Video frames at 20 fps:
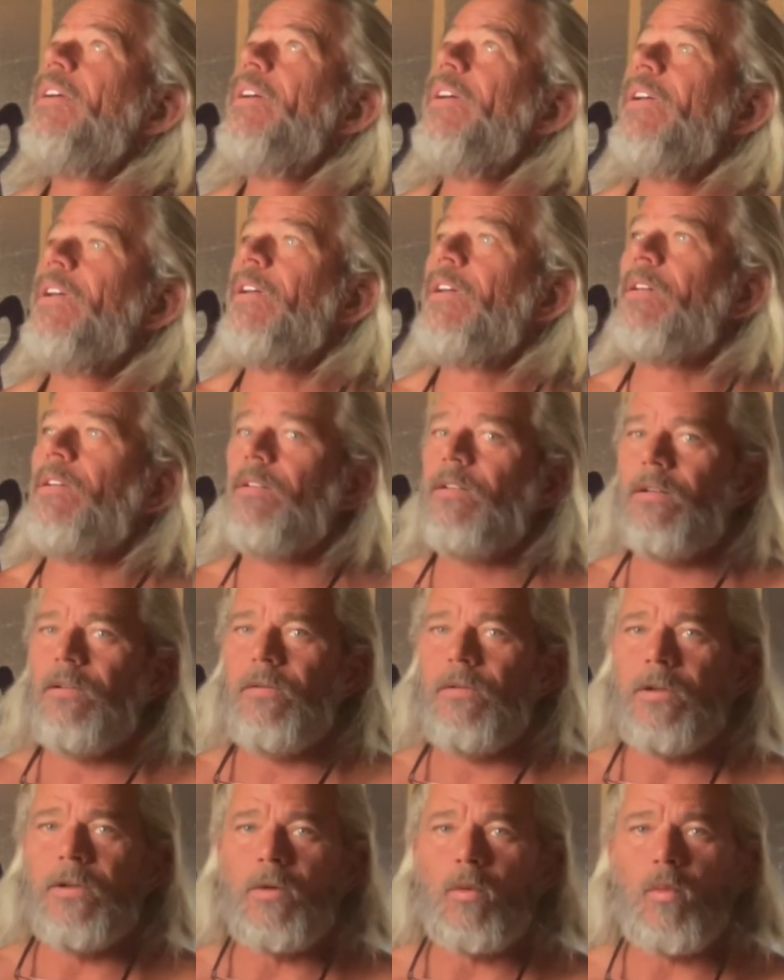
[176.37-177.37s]
it,
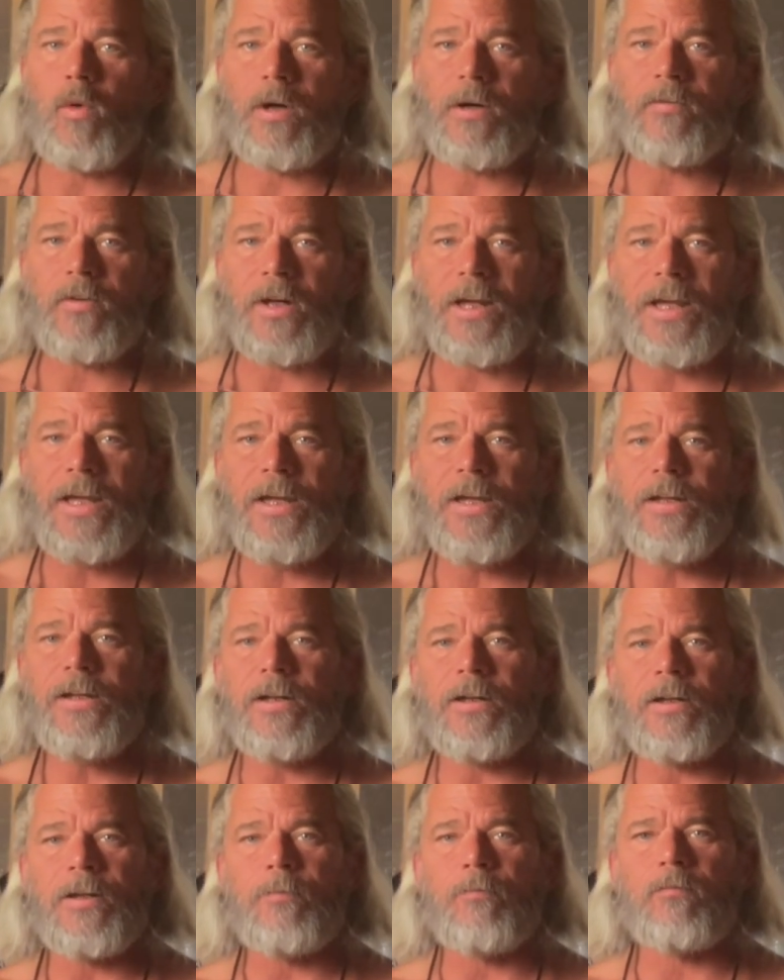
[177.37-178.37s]
whatever heat
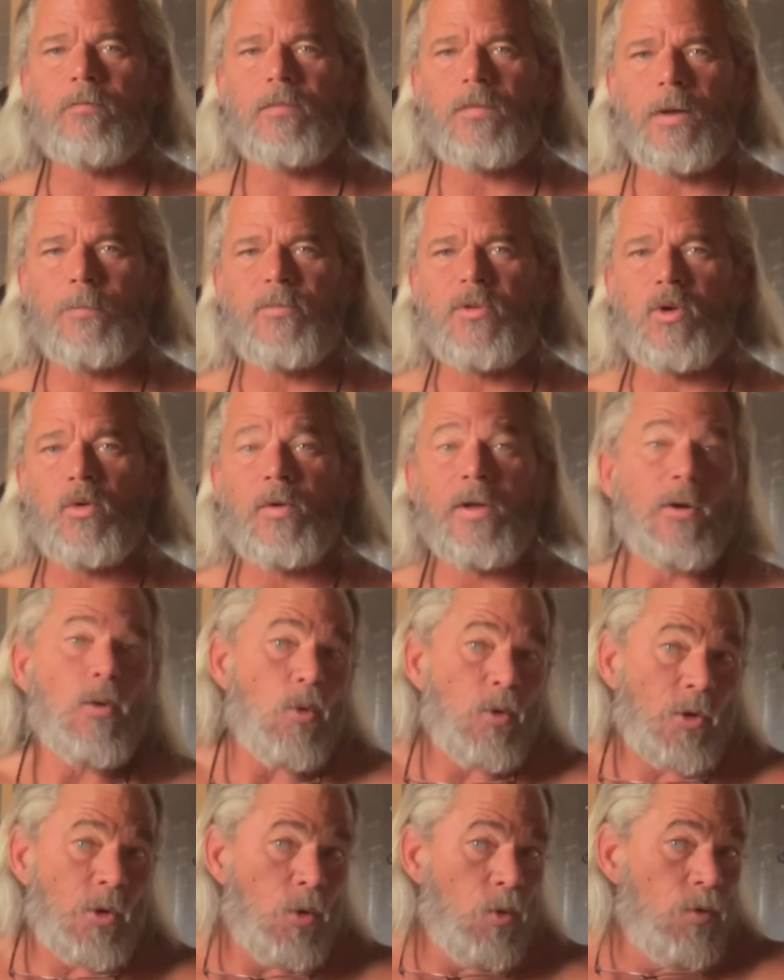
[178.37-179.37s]
I'm doing, or
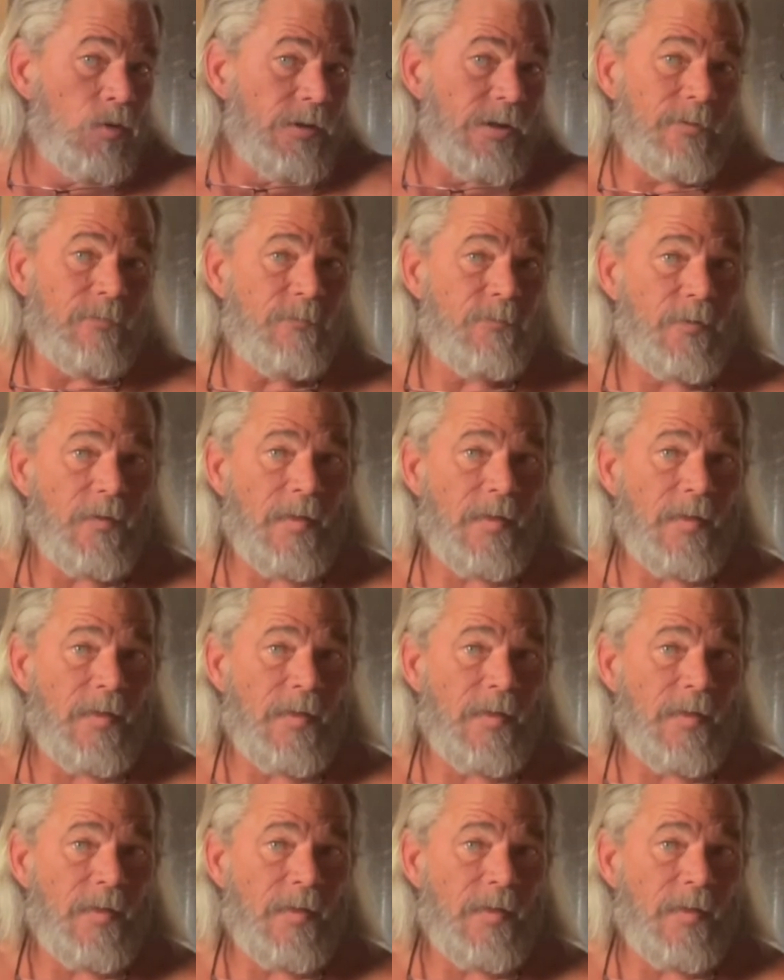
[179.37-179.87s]
cooling for